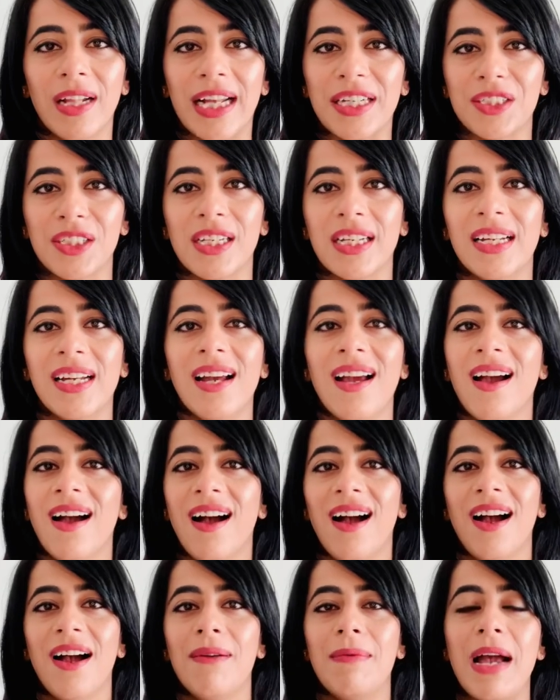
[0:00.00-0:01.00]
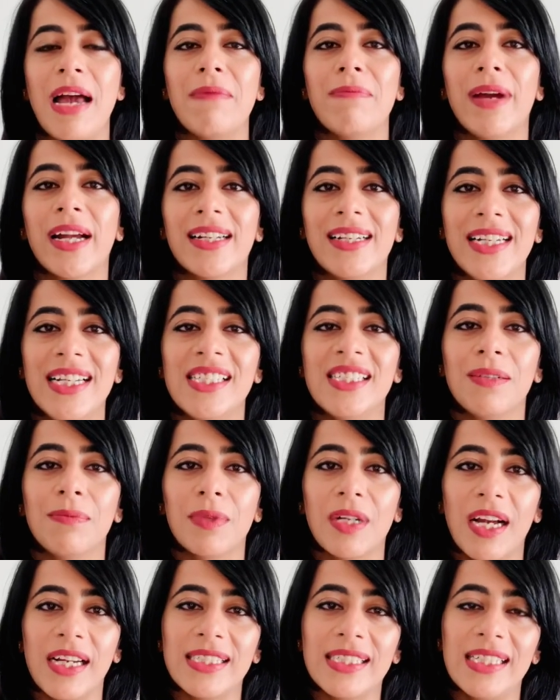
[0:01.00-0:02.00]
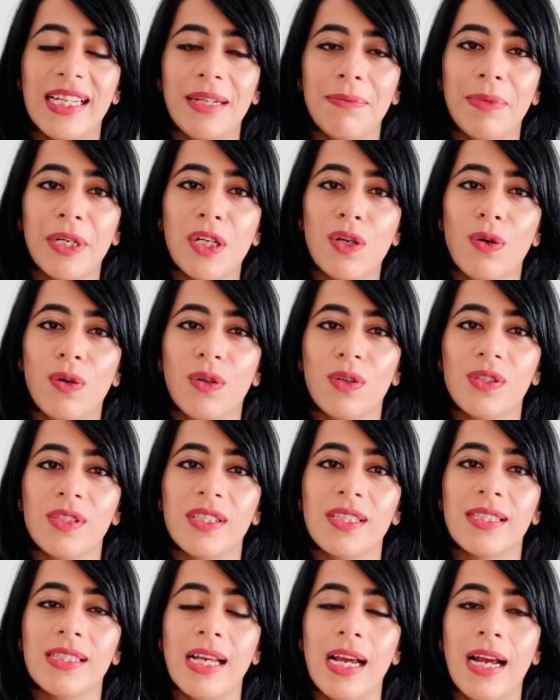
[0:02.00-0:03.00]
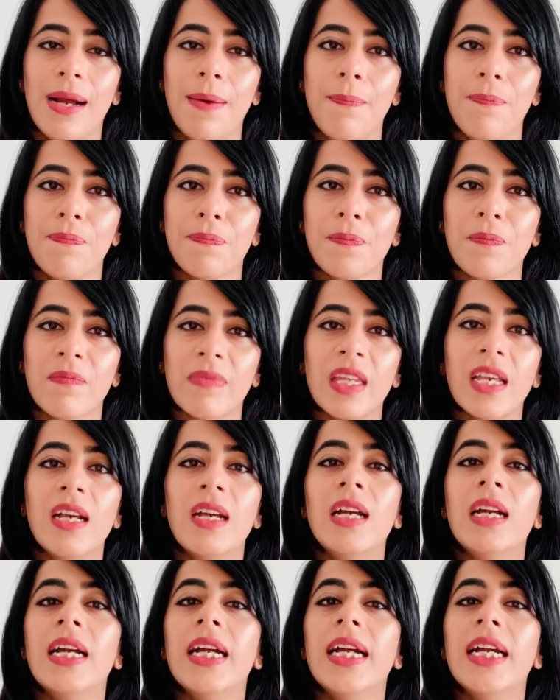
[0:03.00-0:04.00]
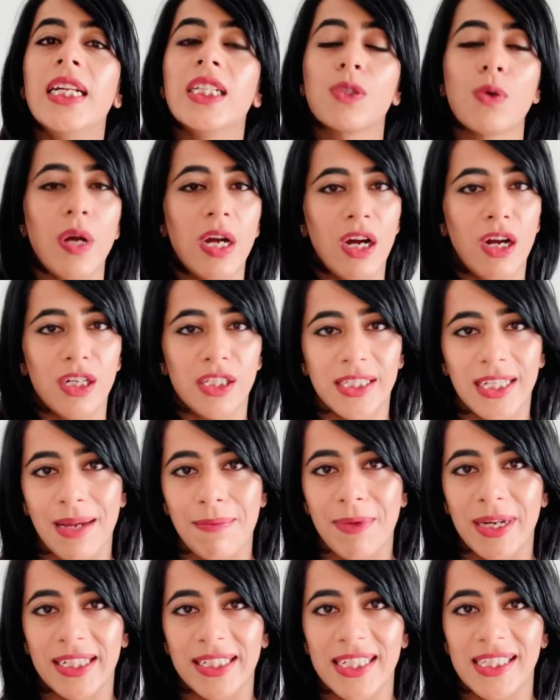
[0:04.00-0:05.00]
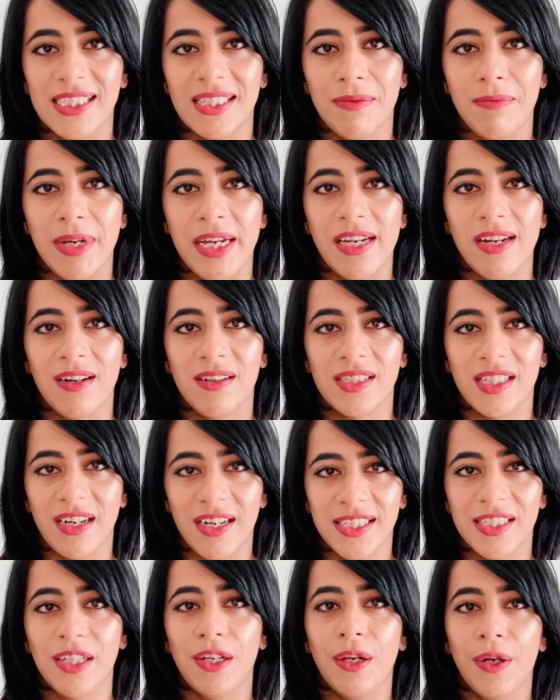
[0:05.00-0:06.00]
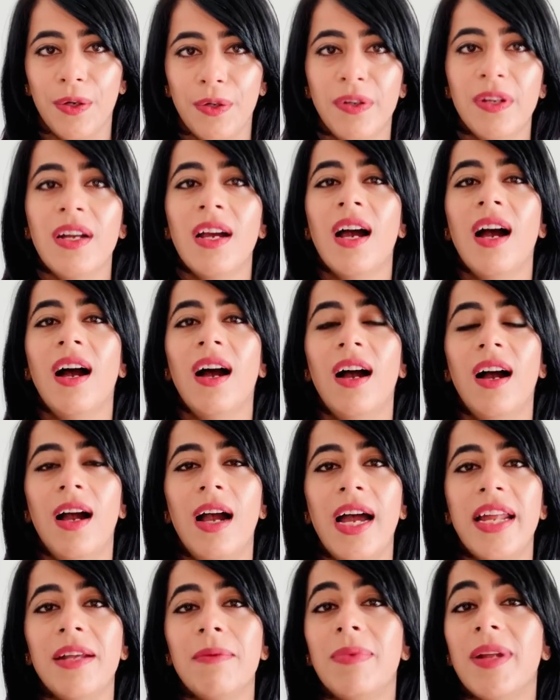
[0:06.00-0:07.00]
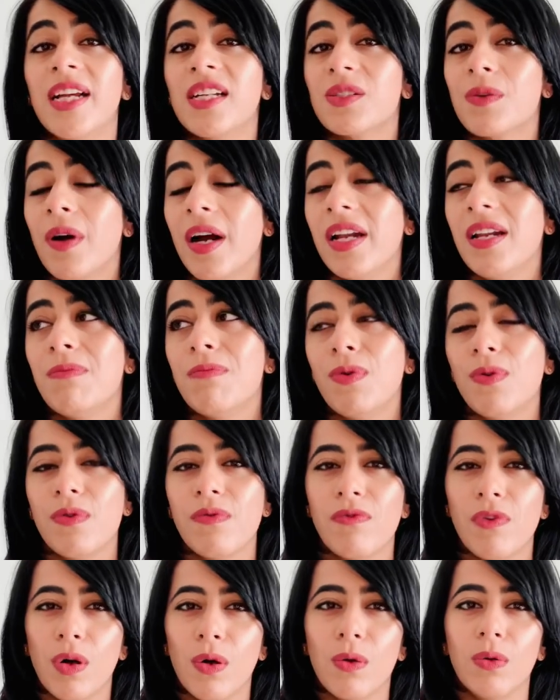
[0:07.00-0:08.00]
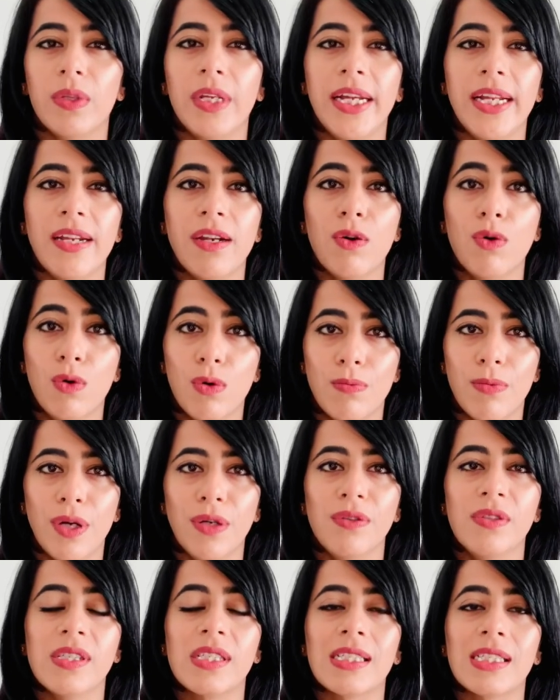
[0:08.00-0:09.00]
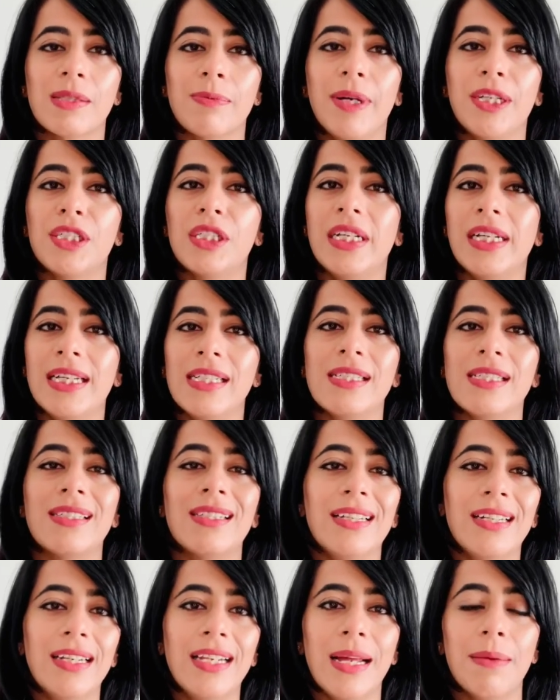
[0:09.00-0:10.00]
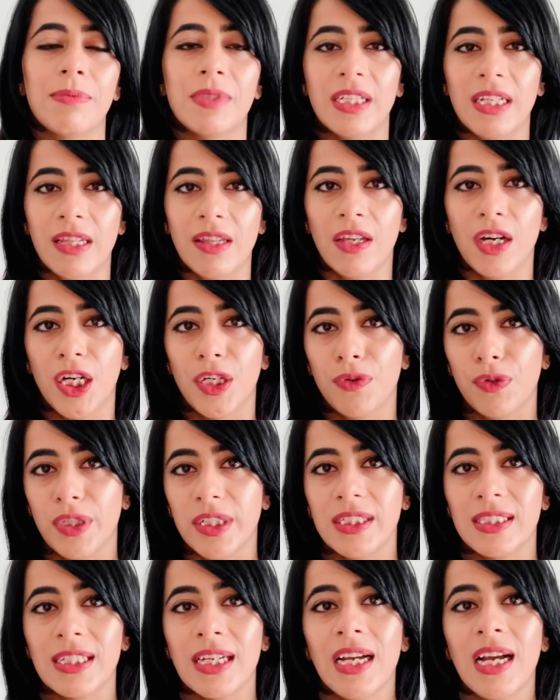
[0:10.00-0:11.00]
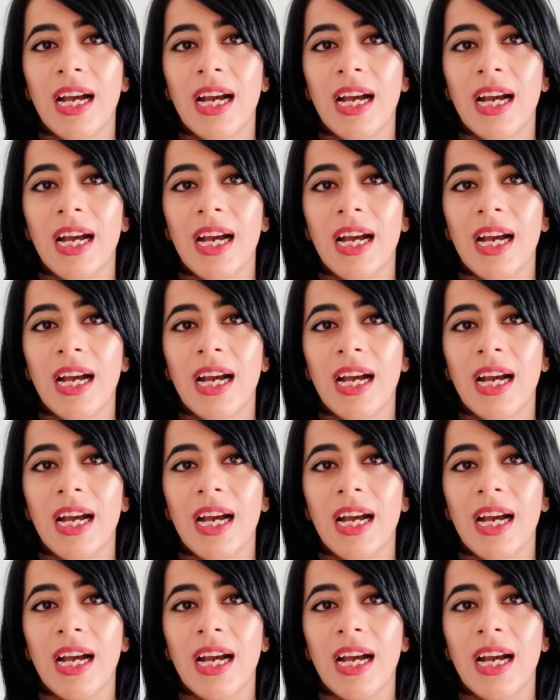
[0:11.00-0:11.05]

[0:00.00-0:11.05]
actually, and magnesium glycinate, because it's quite hard to get magnesium in our diet alone, and it plays quite an important role in hormones, especially insulin, leptin, thyroids.